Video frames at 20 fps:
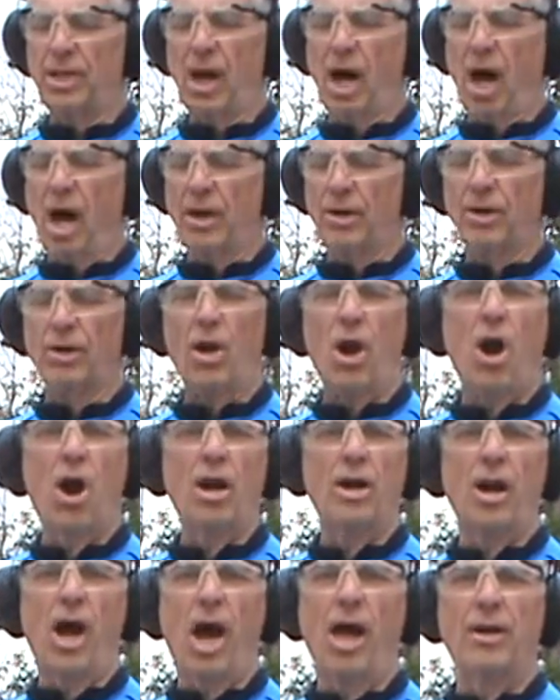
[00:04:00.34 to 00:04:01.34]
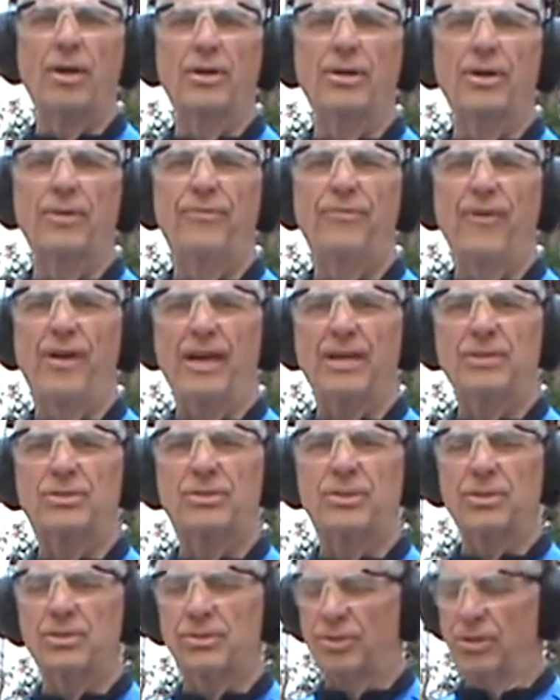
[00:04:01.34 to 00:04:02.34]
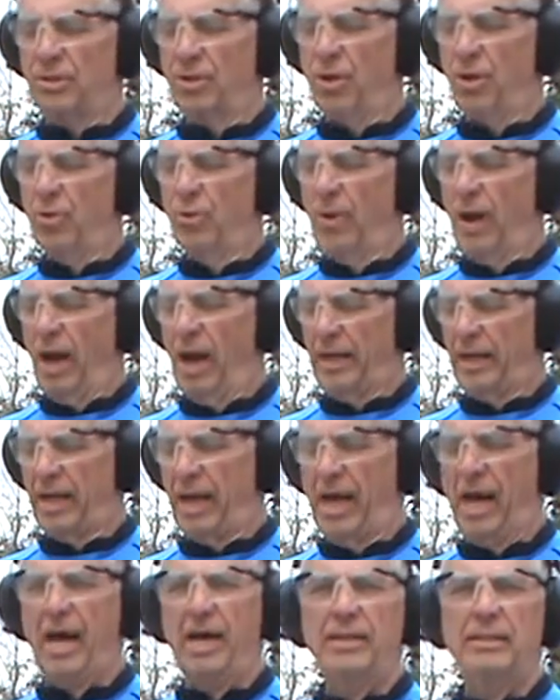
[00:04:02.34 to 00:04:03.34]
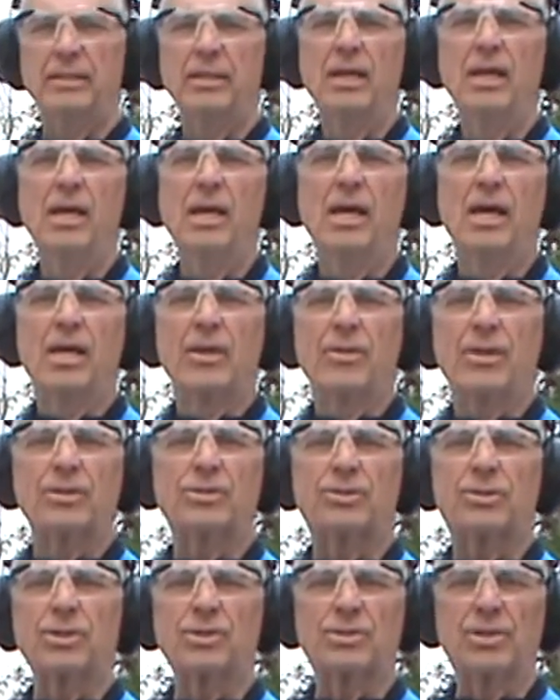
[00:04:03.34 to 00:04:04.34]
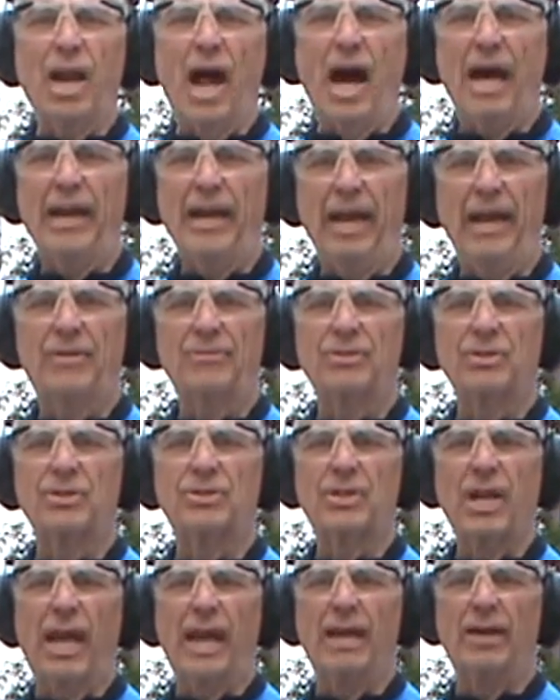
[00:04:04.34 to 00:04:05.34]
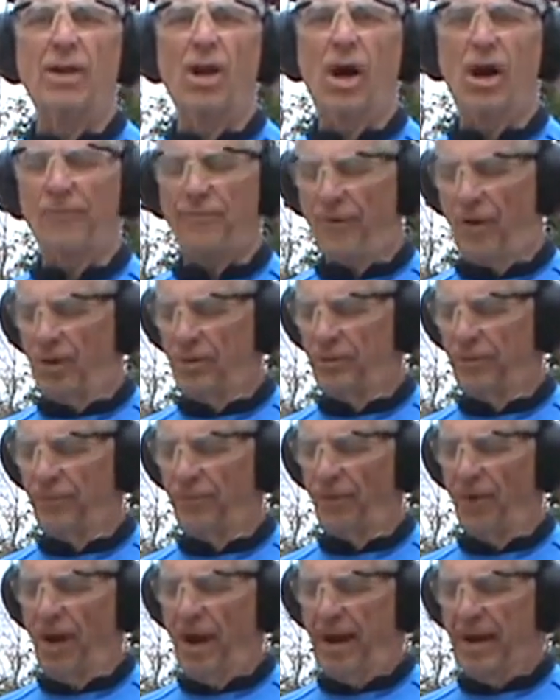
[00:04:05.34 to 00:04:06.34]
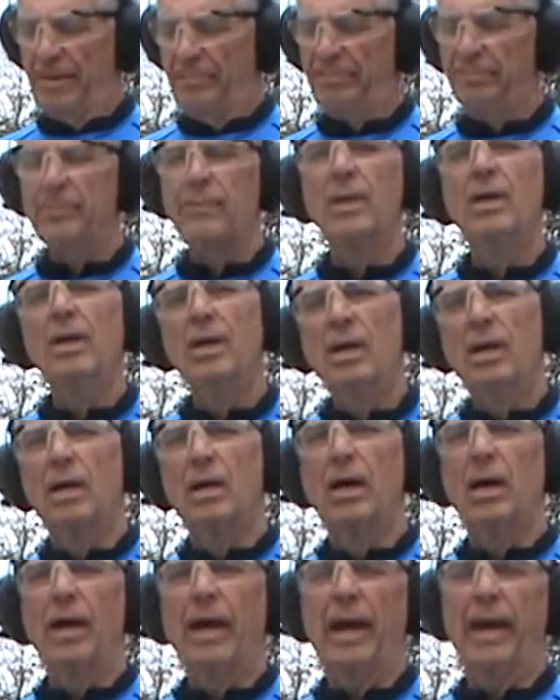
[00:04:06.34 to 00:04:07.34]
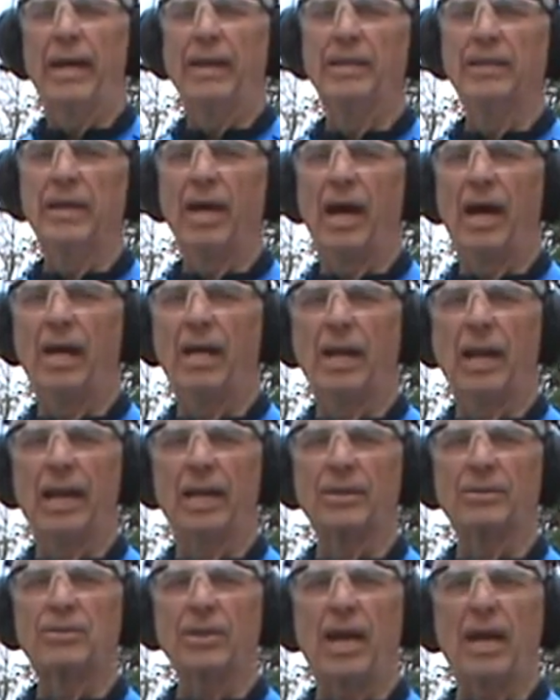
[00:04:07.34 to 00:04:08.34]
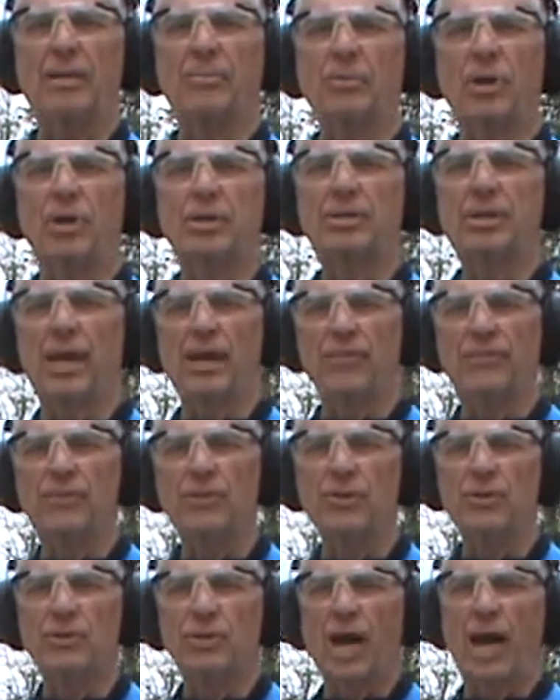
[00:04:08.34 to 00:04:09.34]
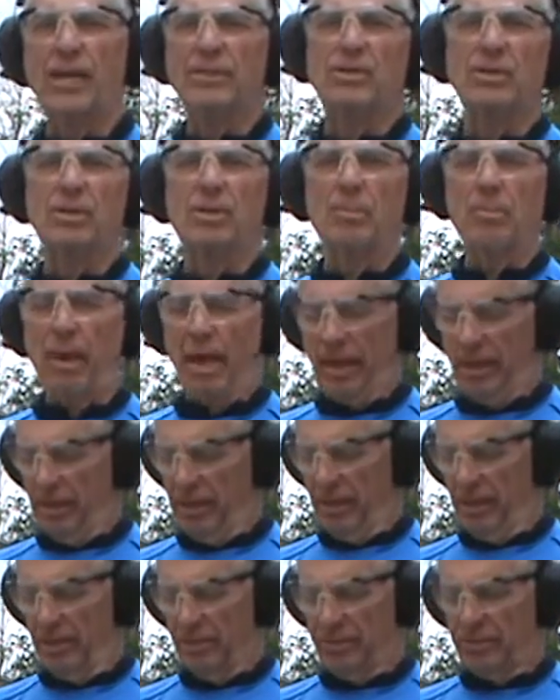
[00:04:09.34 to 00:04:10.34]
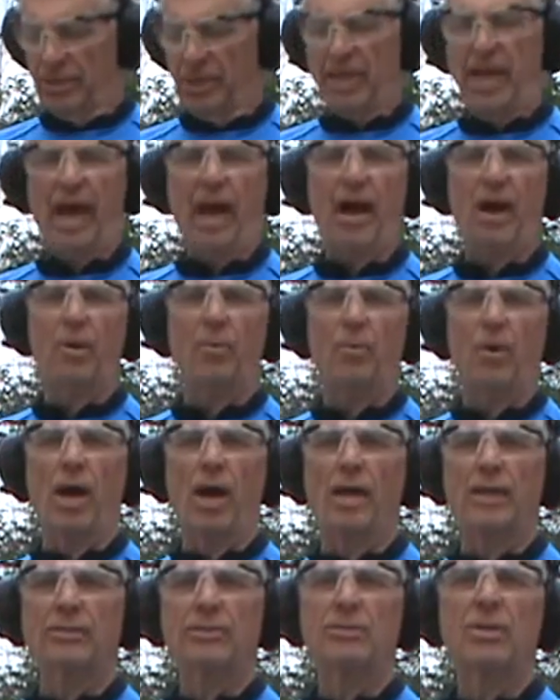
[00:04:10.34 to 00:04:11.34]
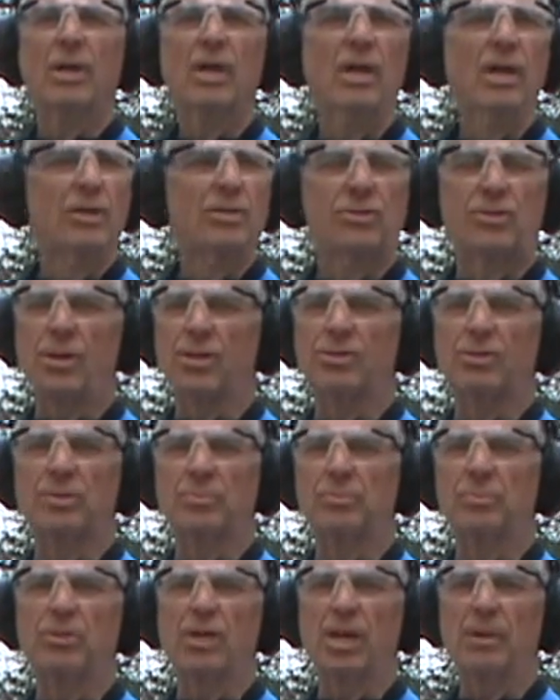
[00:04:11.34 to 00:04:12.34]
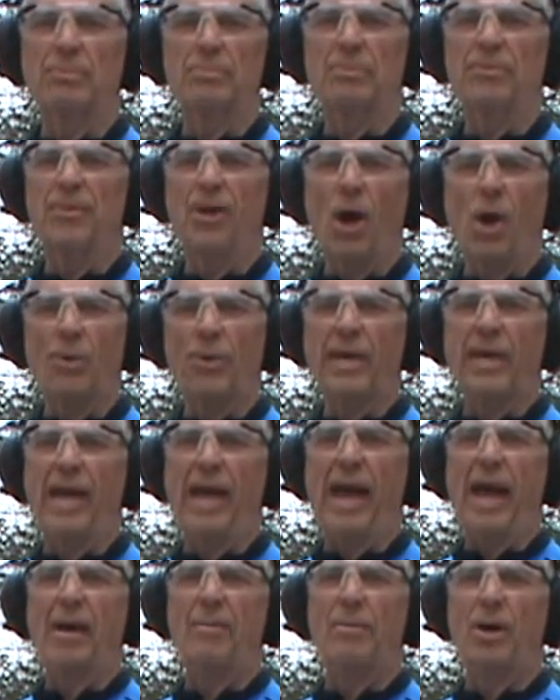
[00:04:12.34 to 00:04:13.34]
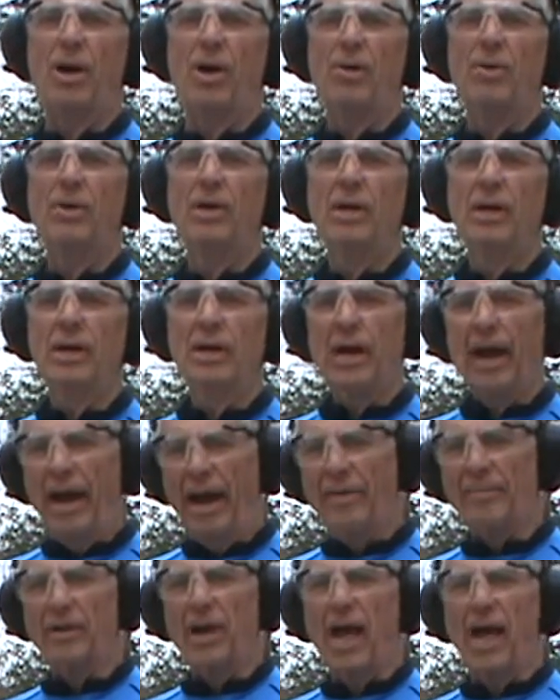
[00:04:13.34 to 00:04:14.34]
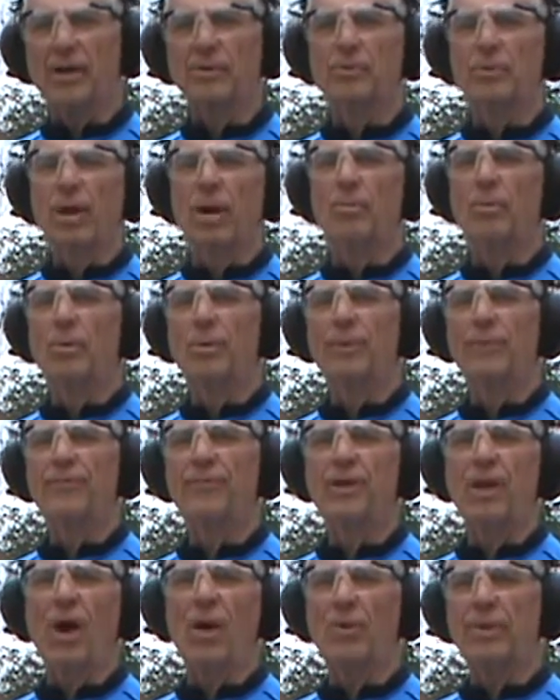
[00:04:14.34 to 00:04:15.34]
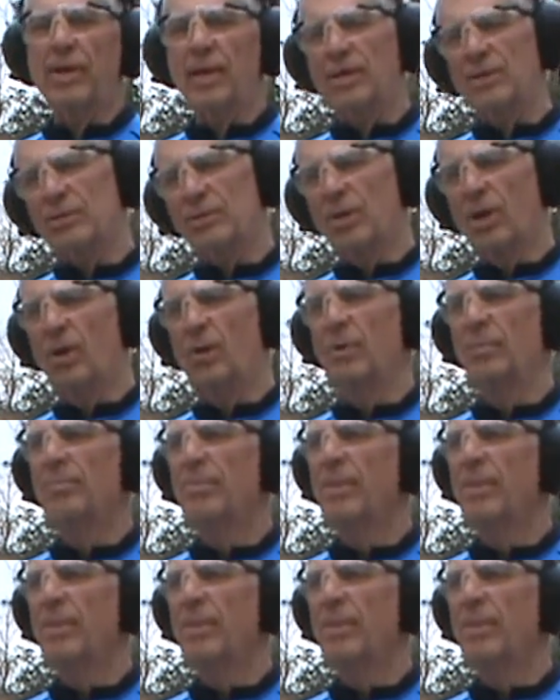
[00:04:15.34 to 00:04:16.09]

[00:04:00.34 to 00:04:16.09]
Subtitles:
Honor Guard, Honor Defense's new gun. This does not have the standoff on the frame. And like I say, I'm going to take a few shots at the metal here and see how it runs. It's just some cheap Fiocchi ammo. I have a lot of trouble with Fiocchi, so